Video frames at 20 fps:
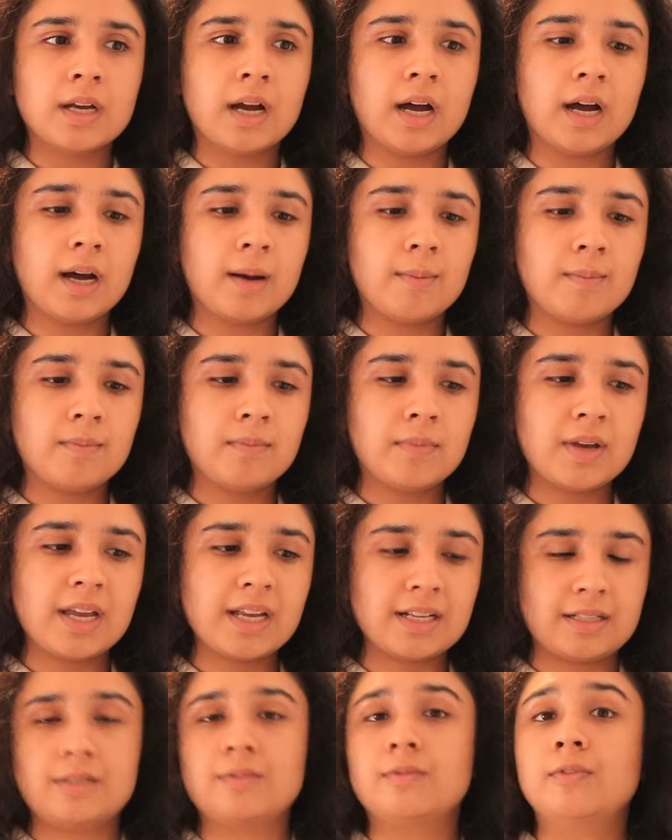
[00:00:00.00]
um,
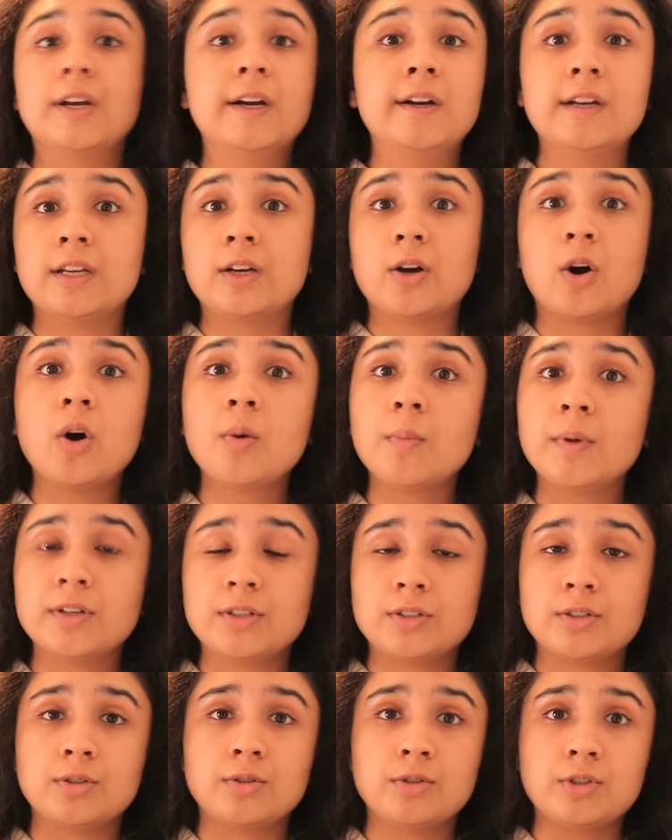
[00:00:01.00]
it's very
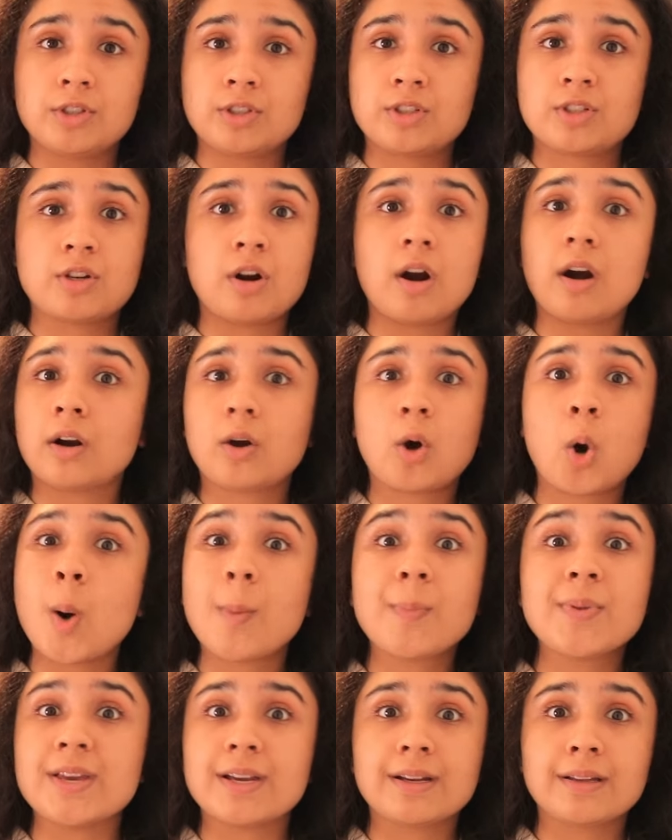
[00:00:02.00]
common to just start
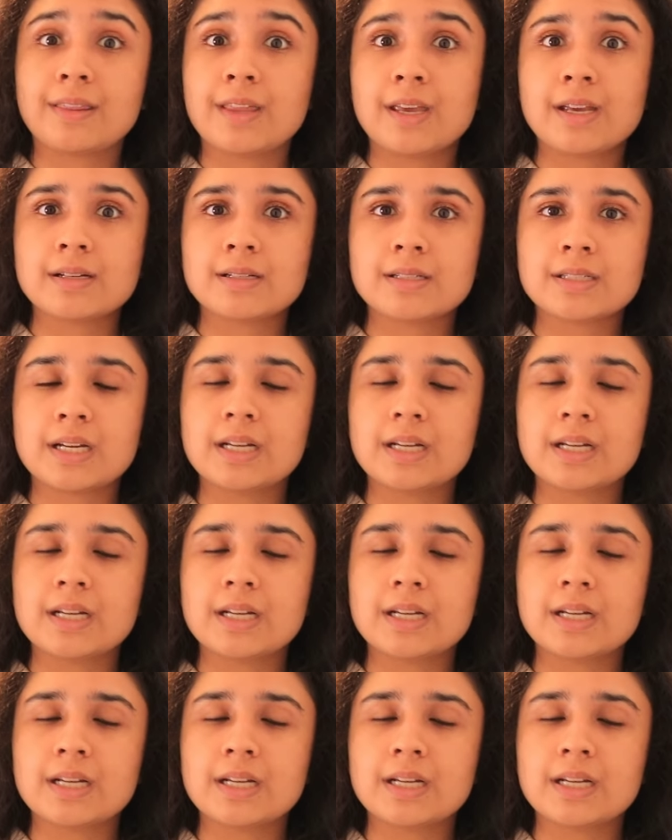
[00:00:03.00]
copying things.